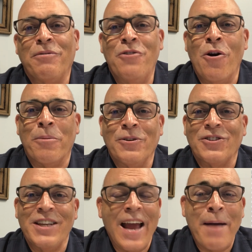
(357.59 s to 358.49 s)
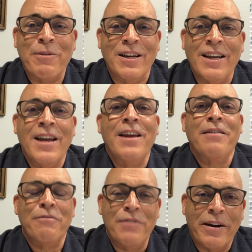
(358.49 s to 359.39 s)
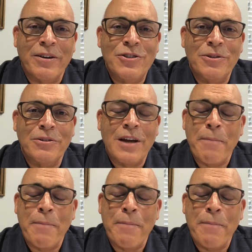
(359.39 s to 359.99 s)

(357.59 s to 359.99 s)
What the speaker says: of normalcy happening very soon.